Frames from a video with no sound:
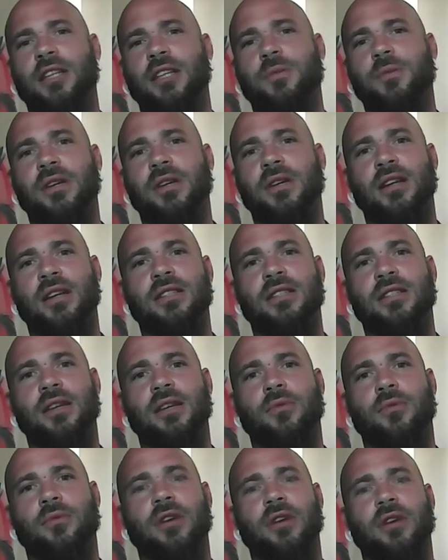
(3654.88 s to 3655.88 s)
it's because
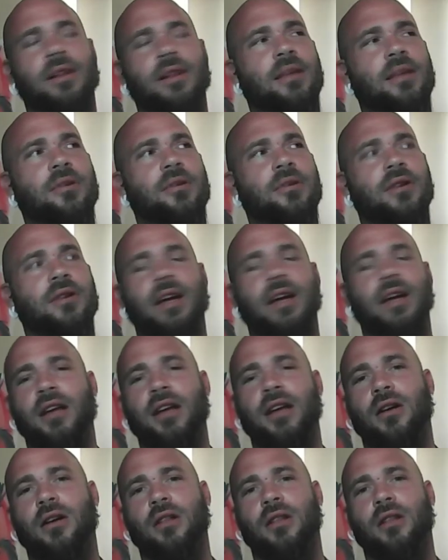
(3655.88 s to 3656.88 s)
they worried that we were
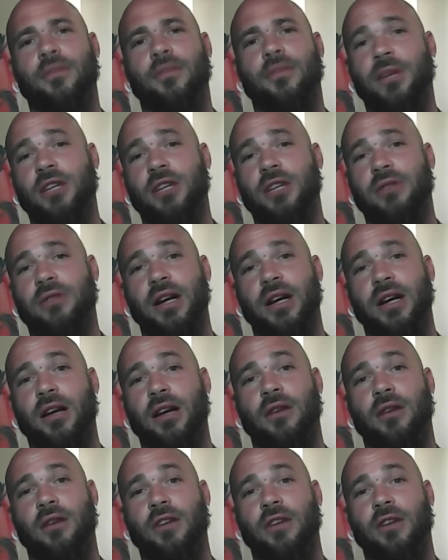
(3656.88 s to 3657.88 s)
getting because we were
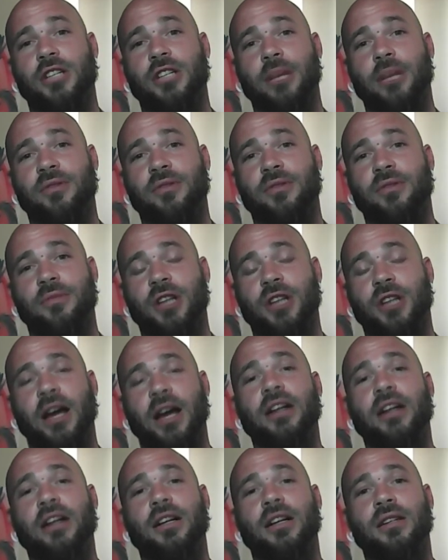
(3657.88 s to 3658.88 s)
getting all of our chips from
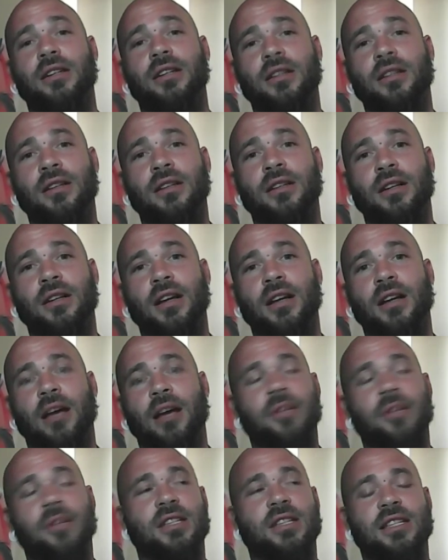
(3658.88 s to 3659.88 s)
China.
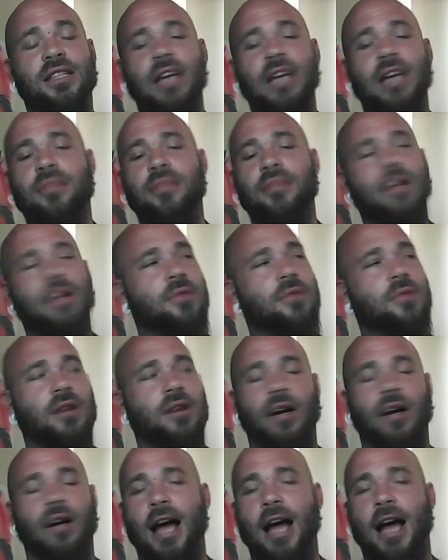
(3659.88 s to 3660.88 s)
I mean, it's the same thing with
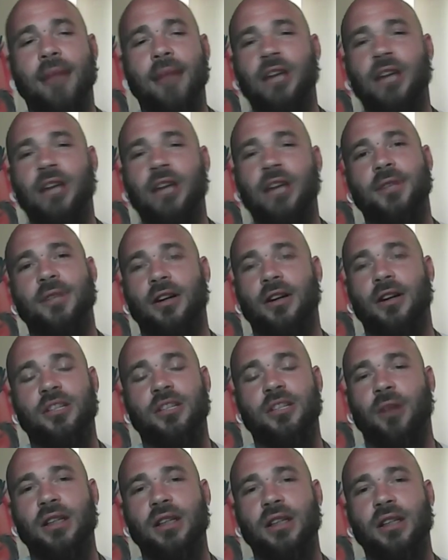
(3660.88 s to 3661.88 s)
our laptops and our
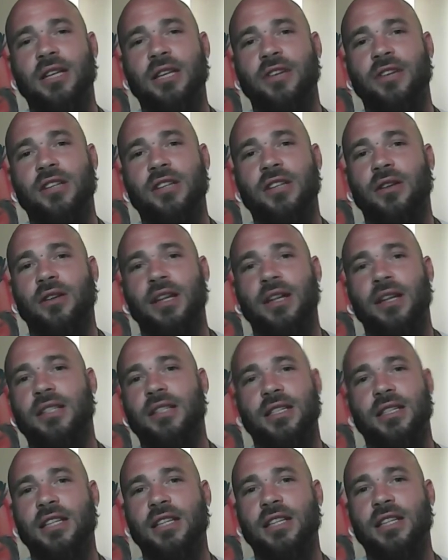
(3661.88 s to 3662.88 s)
smart TVs, only
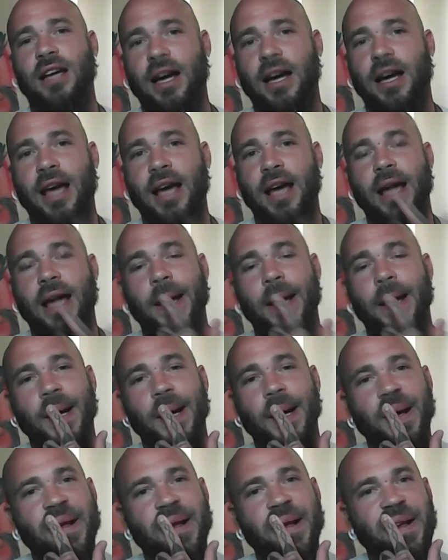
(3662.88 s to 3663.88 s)
it's the CIA,
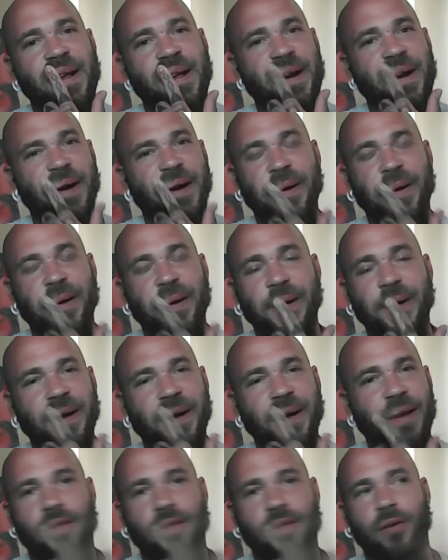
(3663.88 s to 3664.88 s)

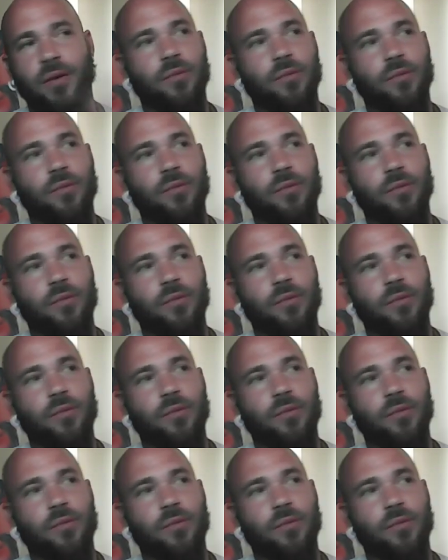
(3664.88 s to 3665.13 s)
the